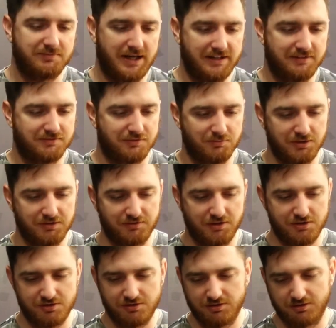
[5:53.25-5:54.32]
made from the
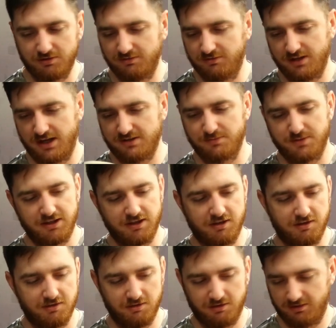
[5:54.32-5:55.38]
version 2. Hasn't been a
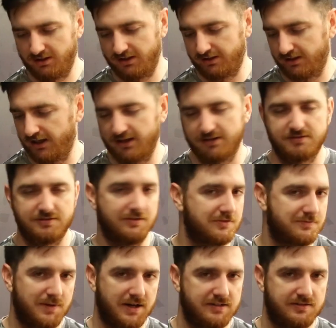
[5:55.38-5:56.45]
whole lot. Like the
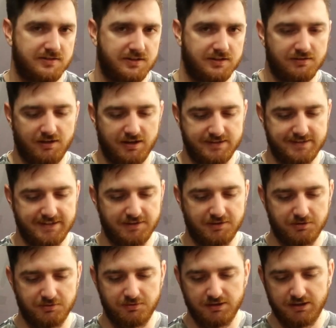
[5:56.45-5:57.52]
outsole's basically
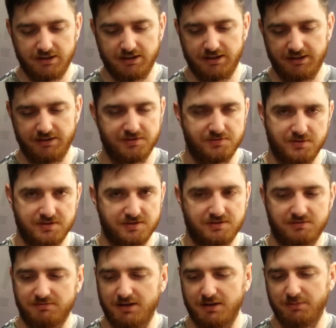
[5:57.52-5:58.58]
identical. This one's
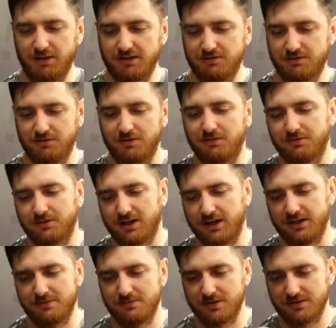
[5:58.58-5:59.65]
done about 200
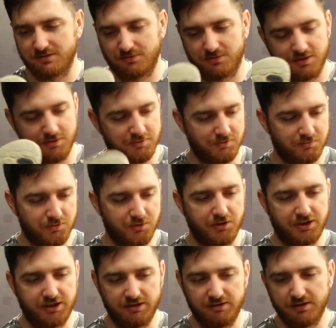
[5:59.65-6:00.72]
k's plus quite a bit of
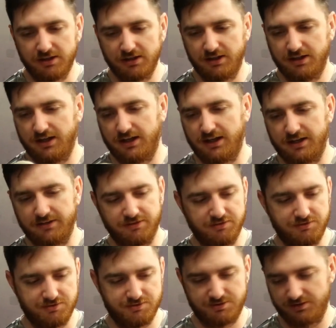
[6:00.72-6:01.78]
working.
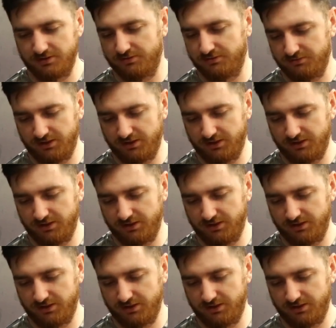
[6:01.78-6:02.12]
Then just the